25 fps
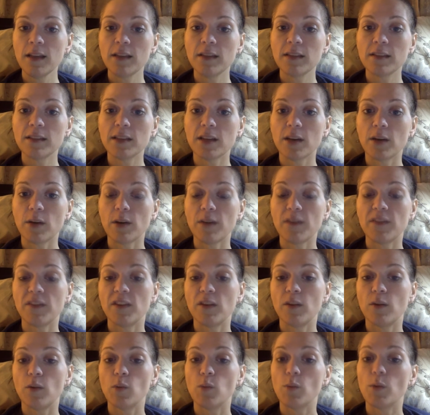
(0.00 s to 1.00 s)
So if
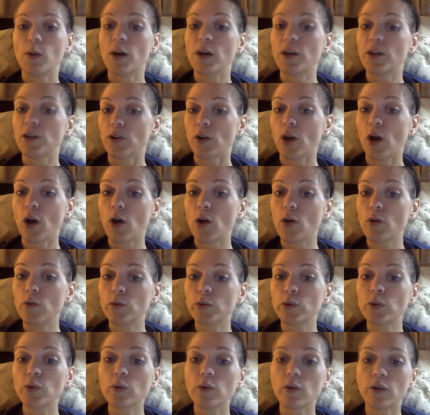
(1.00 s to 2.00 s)
you bought your
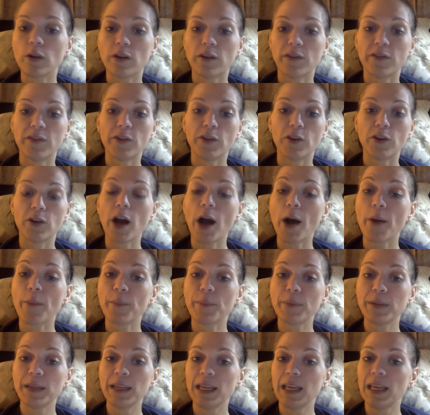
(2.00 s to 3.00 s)
own or if your
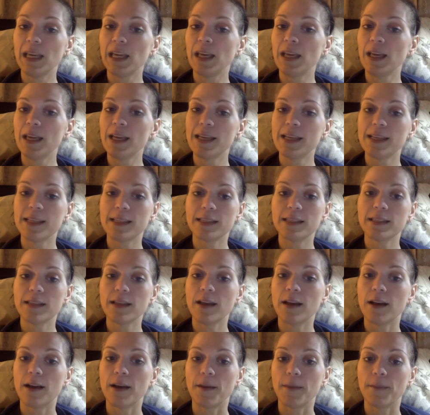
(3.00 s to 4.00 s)
company is
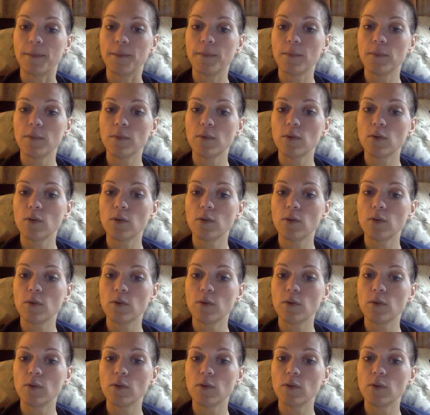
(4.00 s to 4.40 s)
um,